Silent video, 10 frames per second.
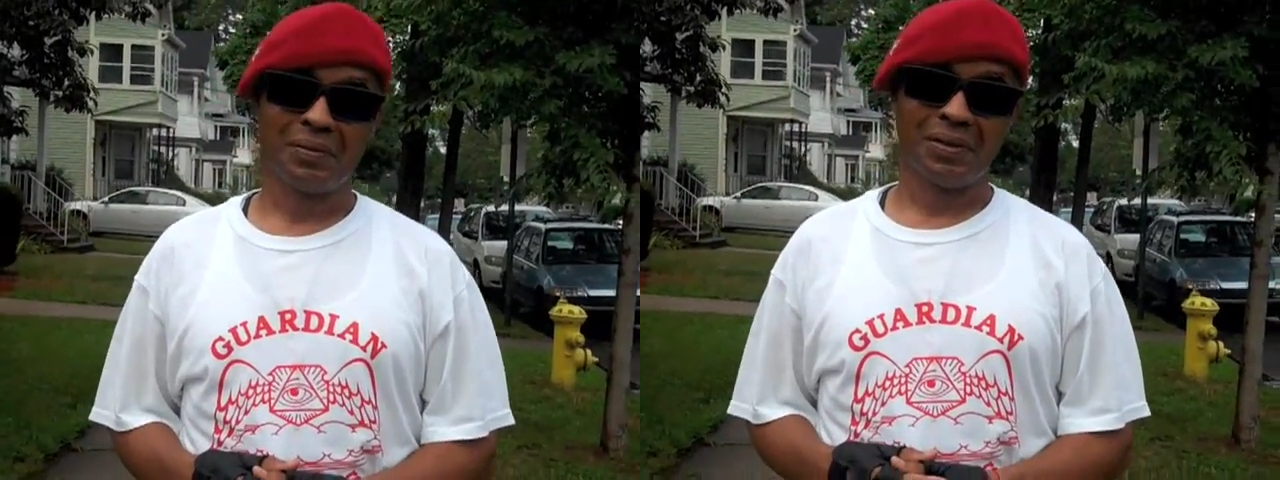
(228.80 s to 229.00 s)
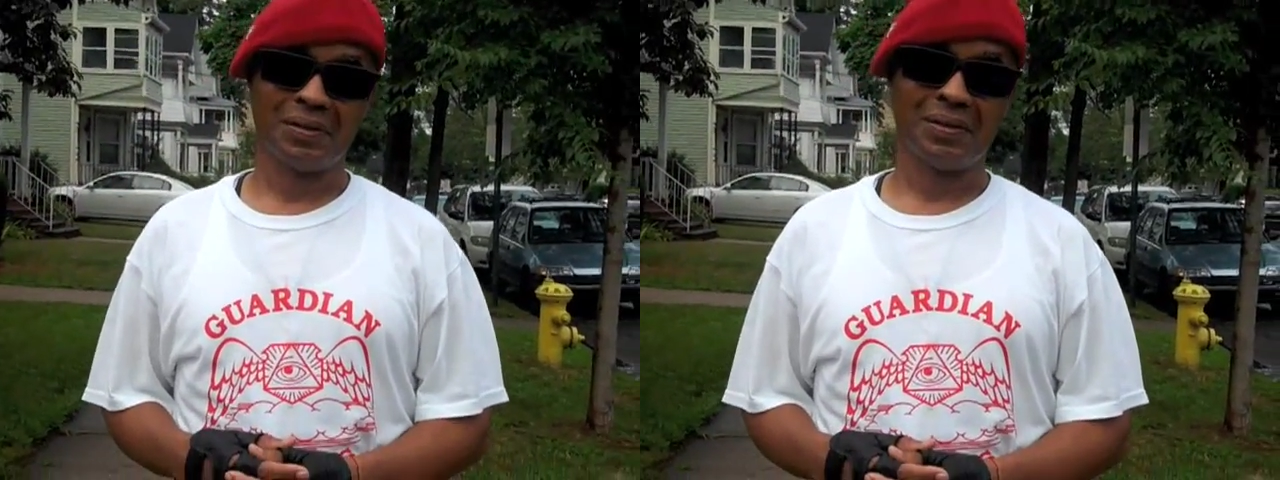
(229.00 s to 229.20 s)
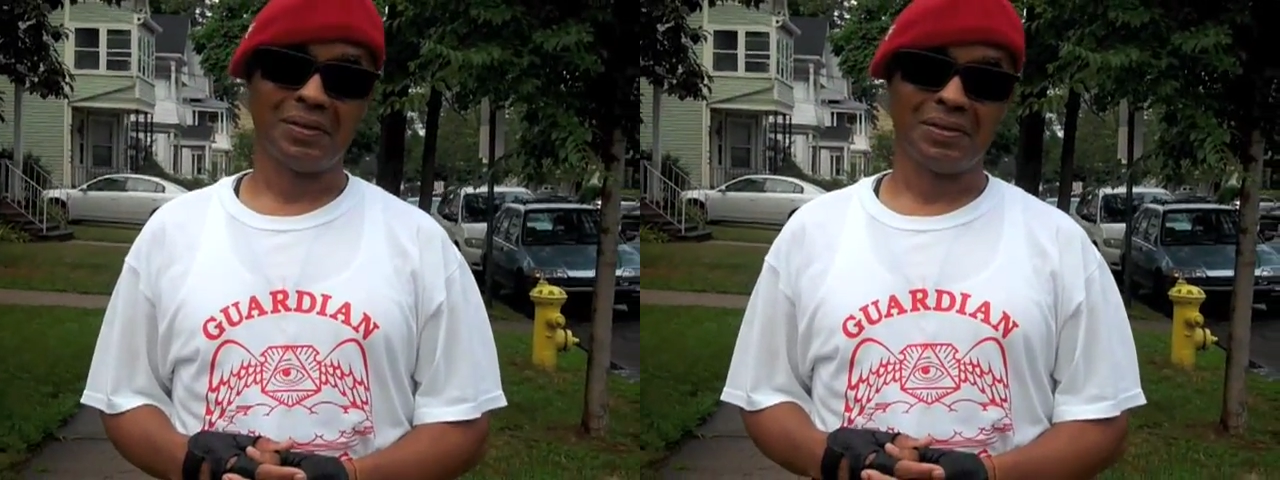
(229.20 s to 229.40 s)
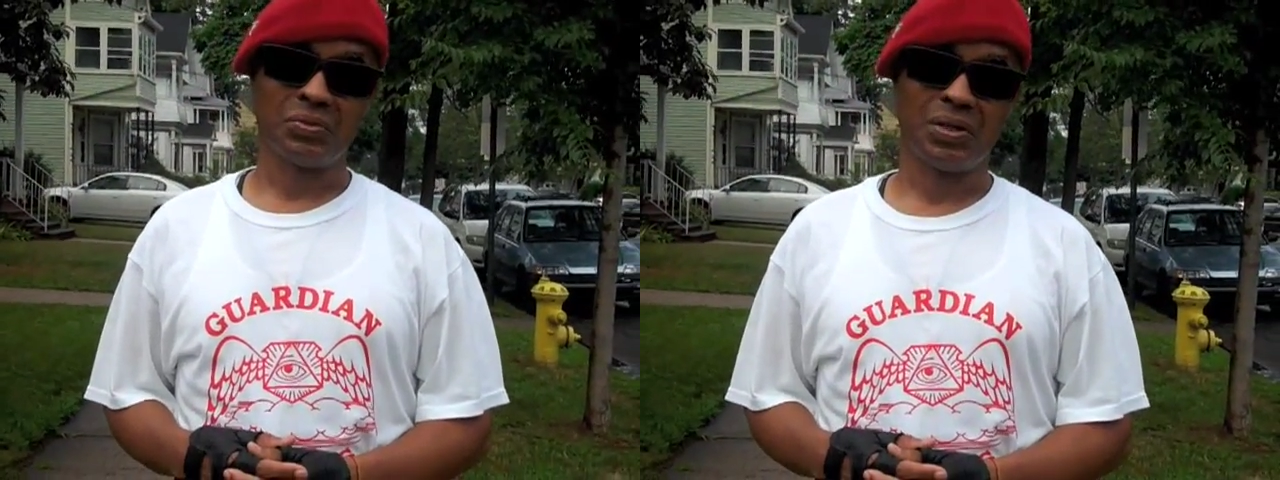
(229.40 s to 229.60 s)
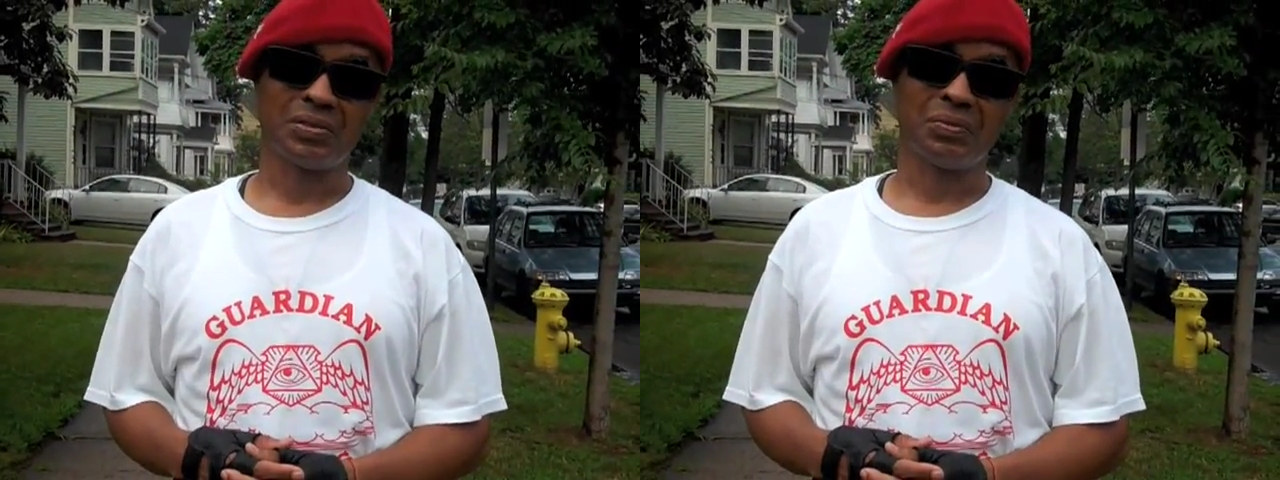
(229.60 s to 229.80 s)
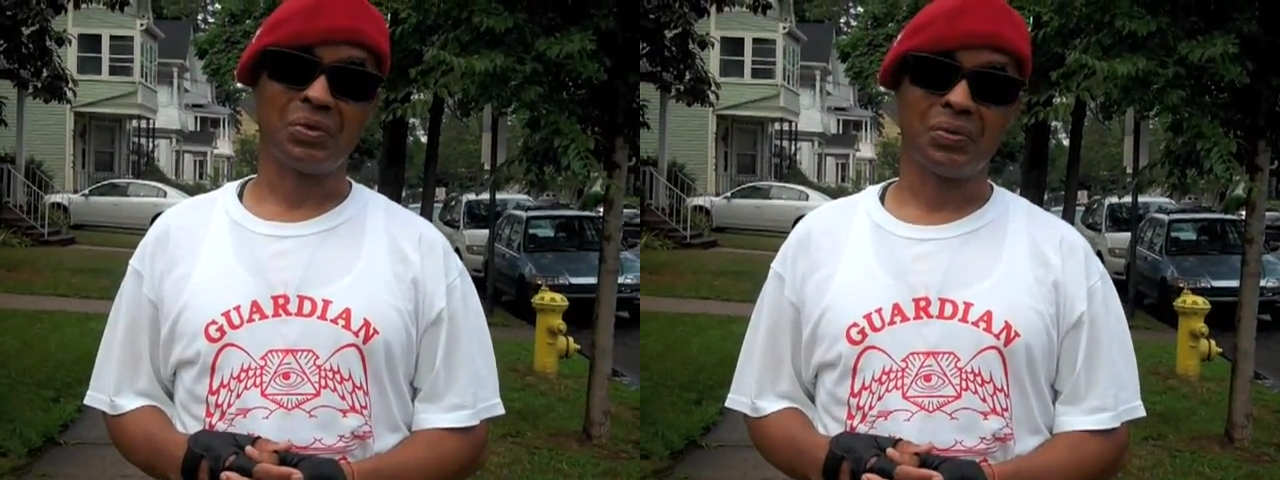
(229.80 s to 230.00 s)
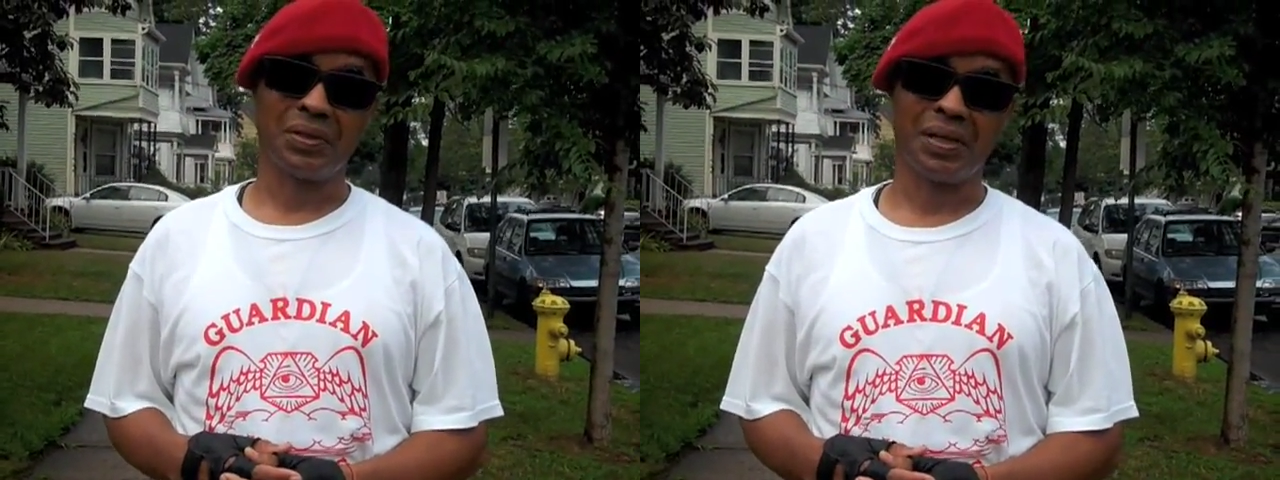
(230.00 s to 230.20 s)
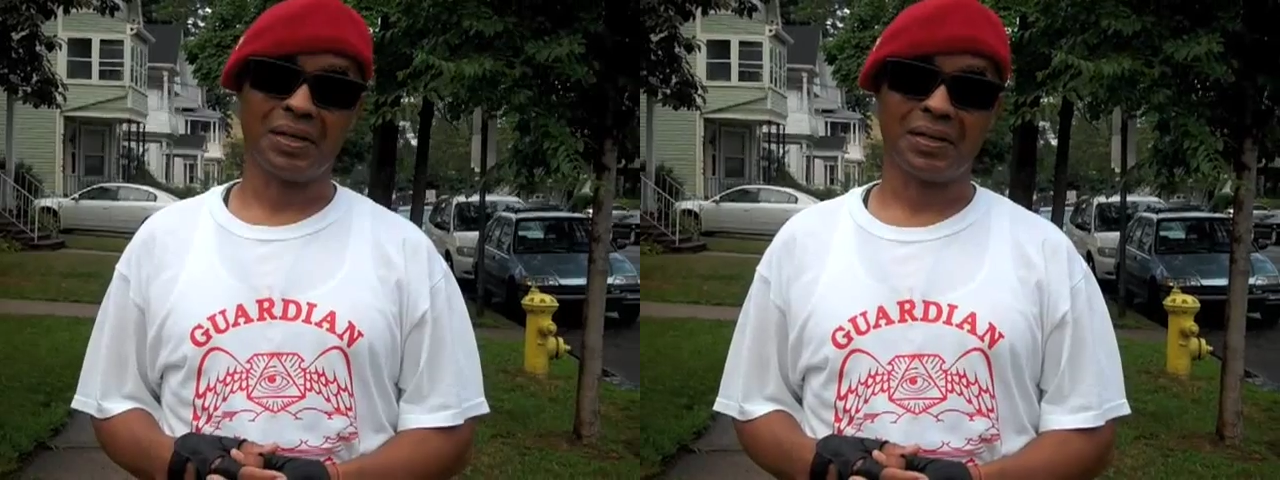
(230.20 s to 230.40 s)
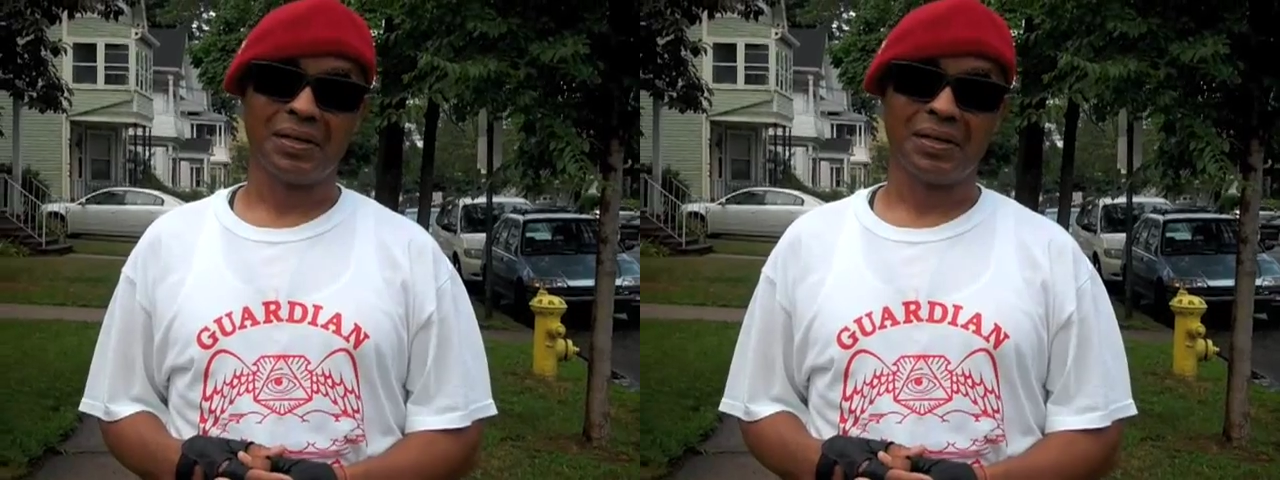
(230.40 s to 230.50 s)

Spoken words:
Right. There's ways of doing that.